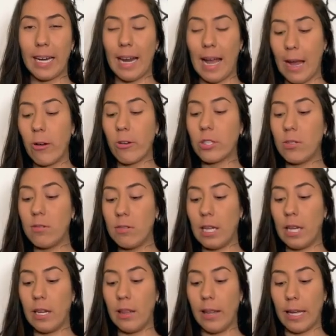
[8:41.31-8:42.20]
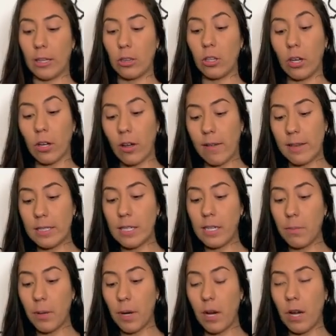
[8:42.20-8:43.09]
and I also did like look on
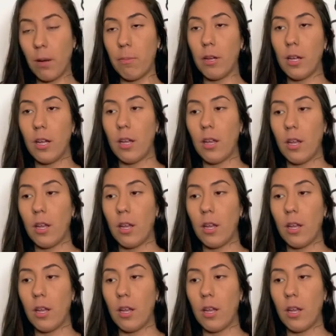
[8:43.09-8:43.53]
Depop.